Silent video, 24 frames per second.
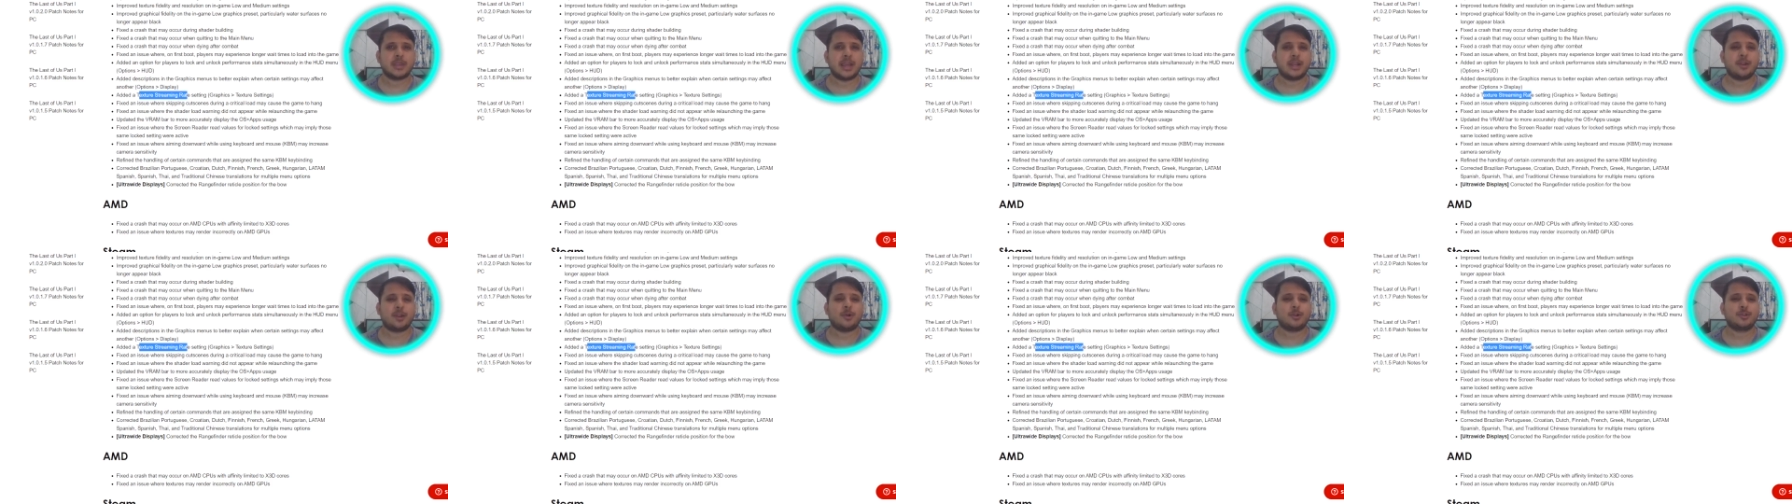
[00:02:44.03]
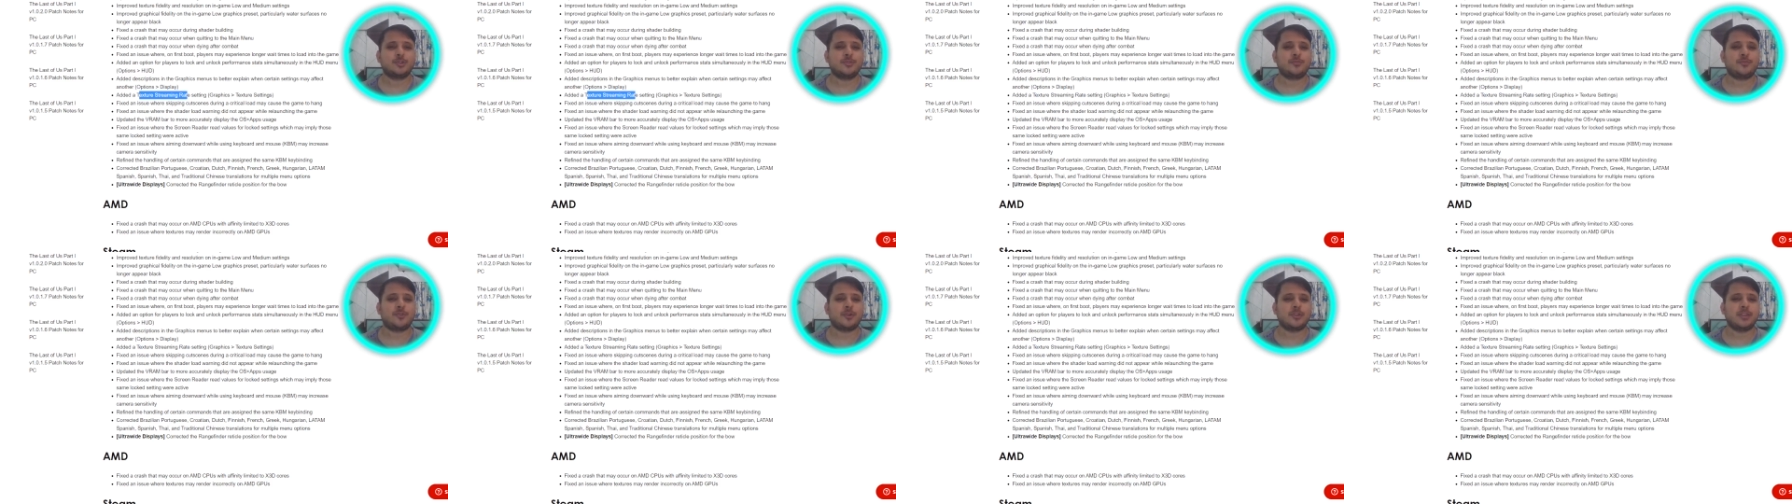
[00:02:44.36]
And
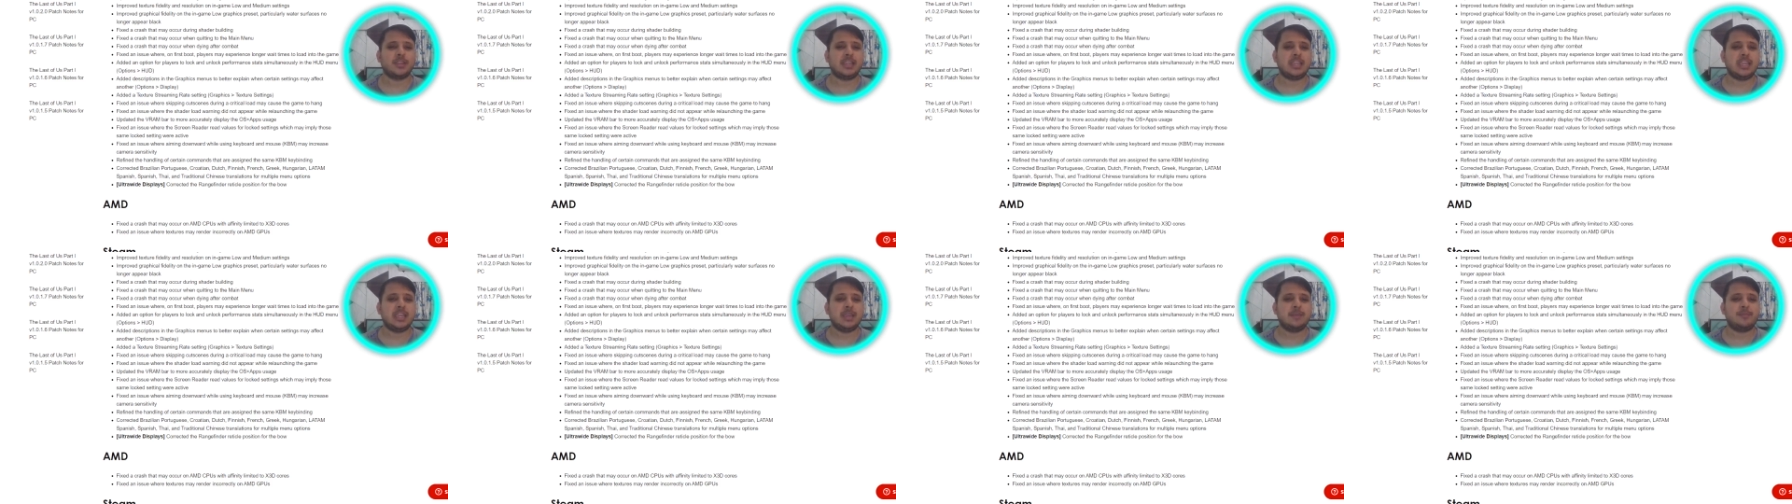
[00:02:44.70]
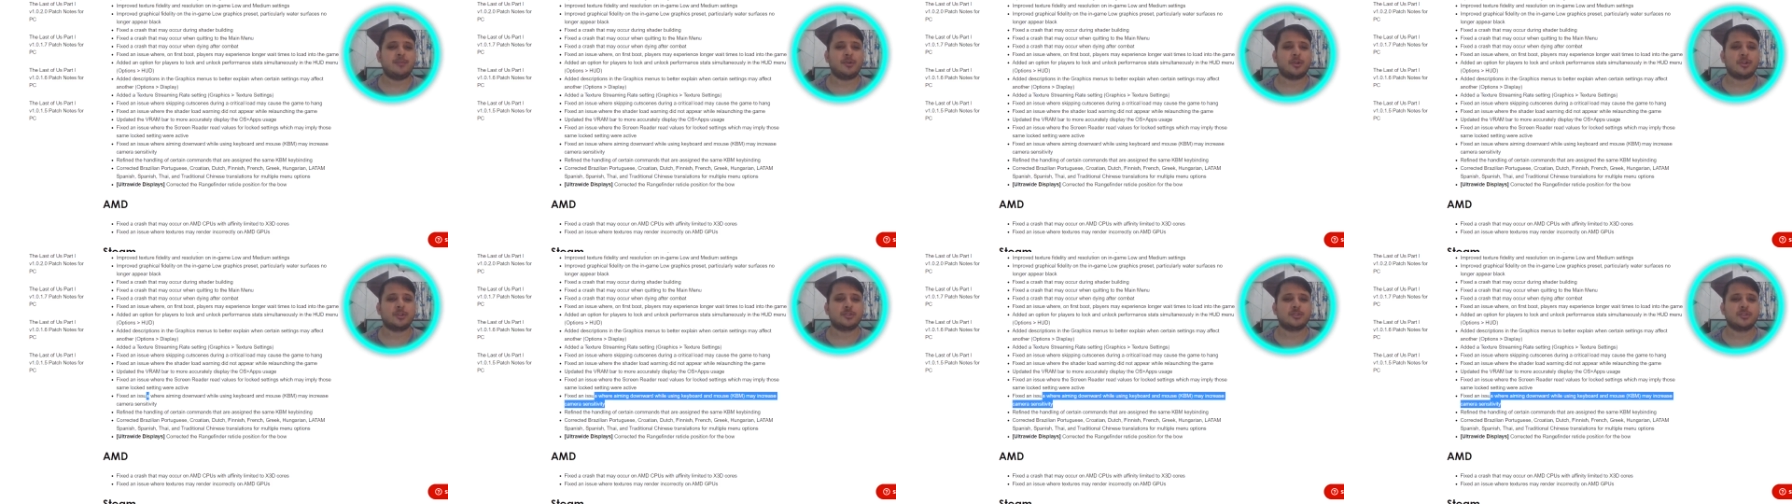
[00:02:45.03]
also for the
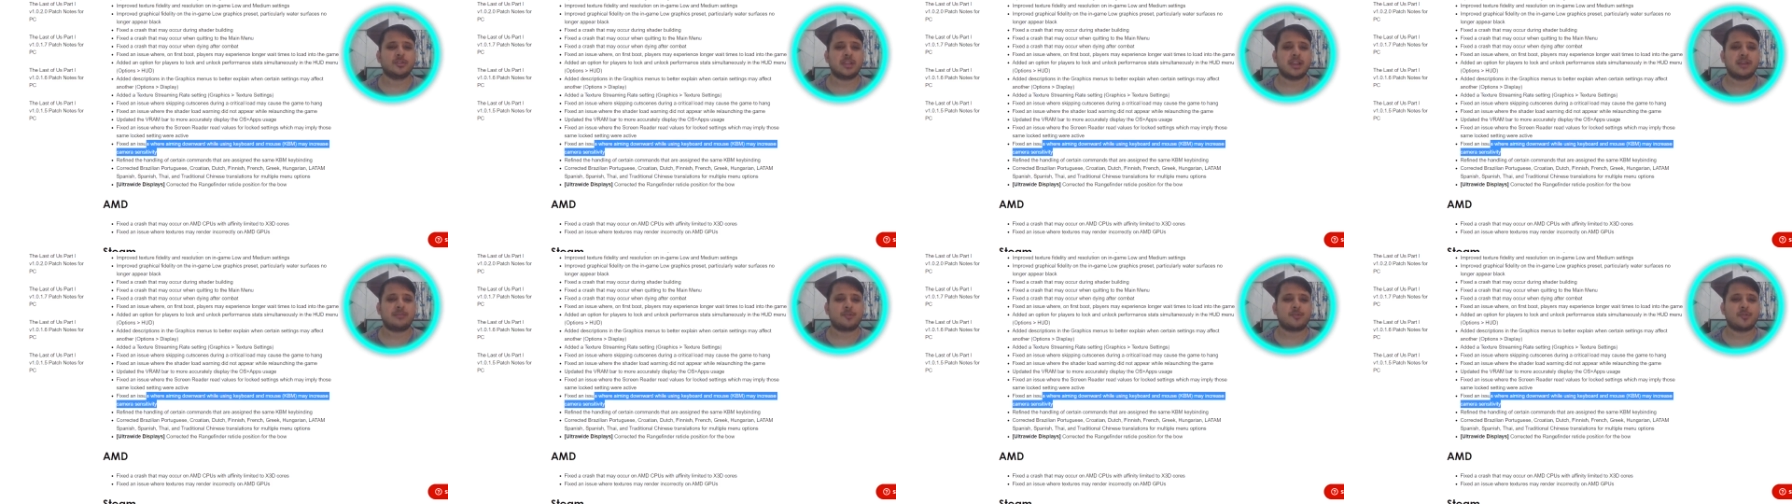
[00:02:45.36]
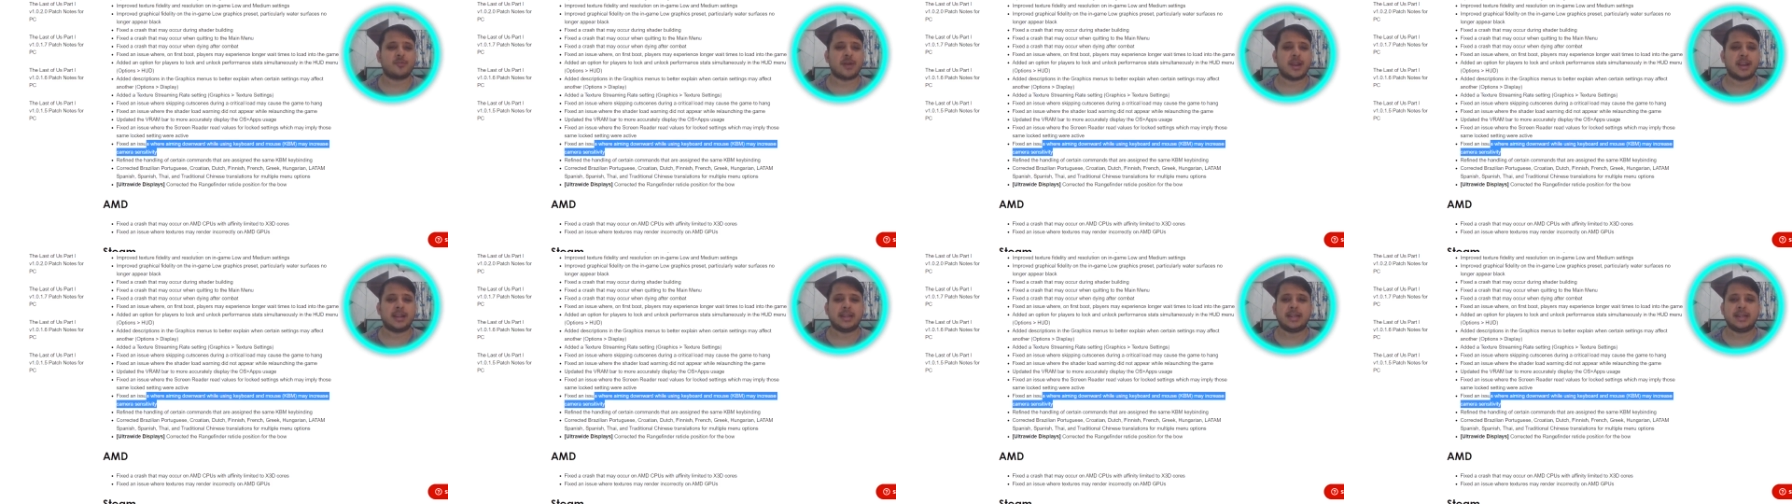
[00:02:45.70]
keyboard also they have
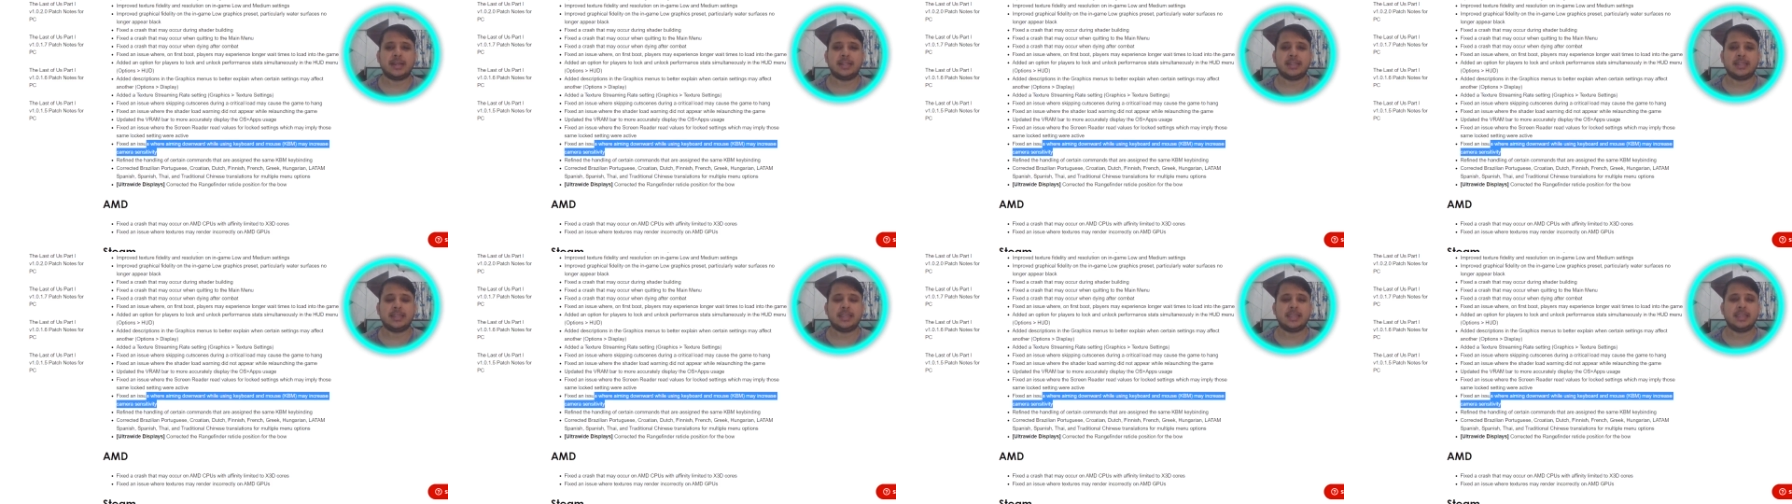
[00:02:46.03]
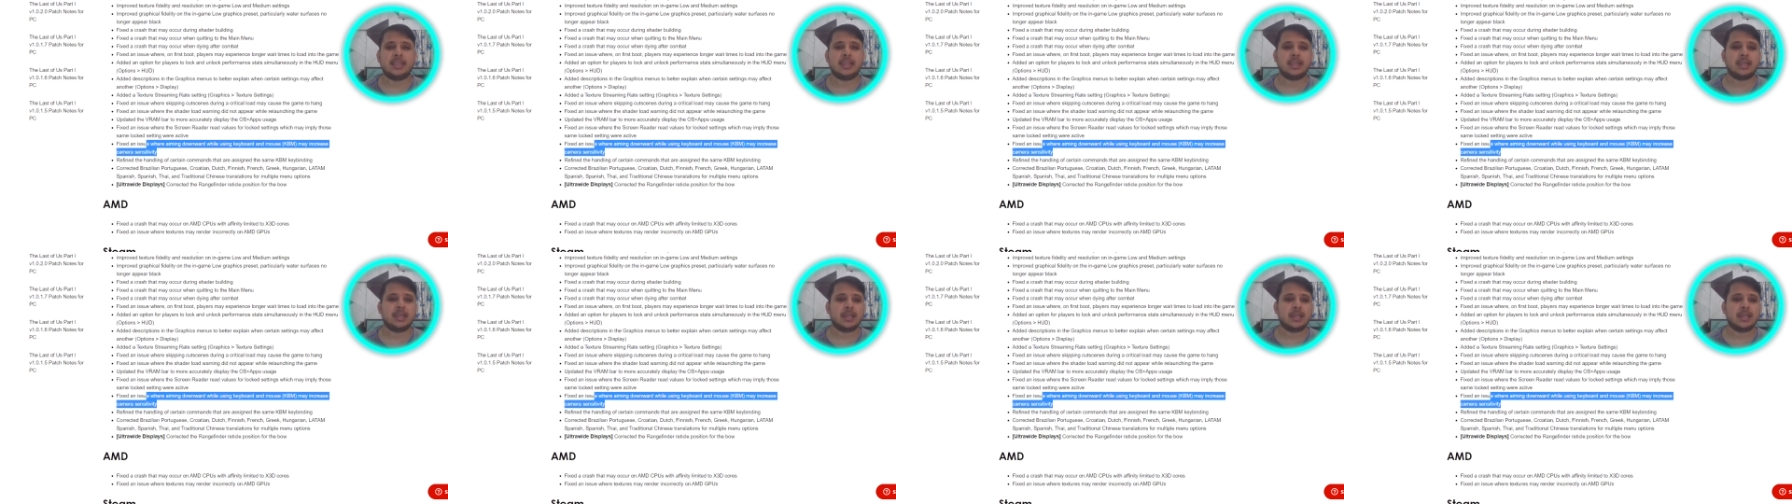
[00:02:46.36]
provided the